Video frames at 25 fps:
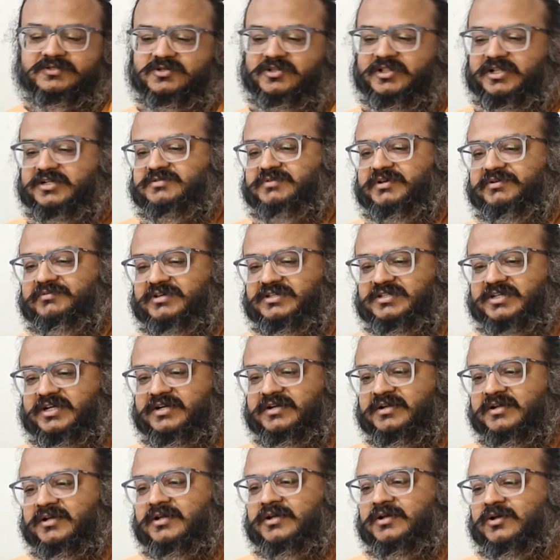So that's why we
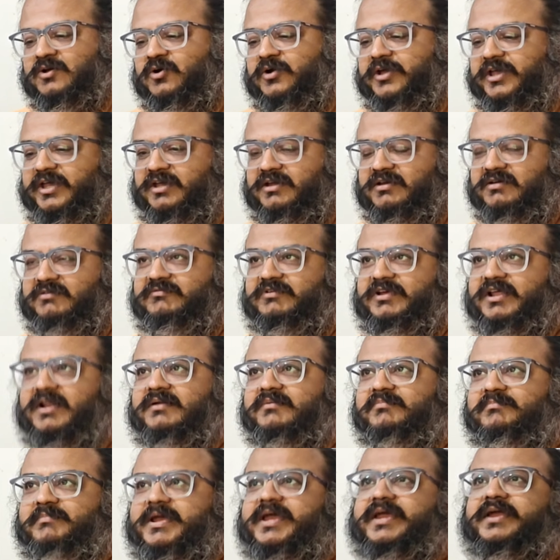said, okay,
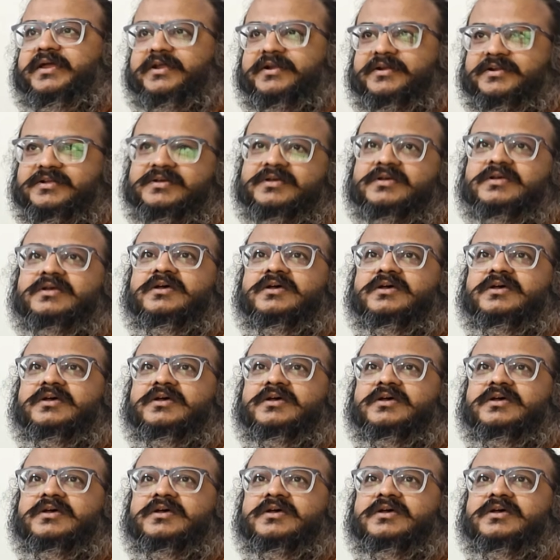we'll make it.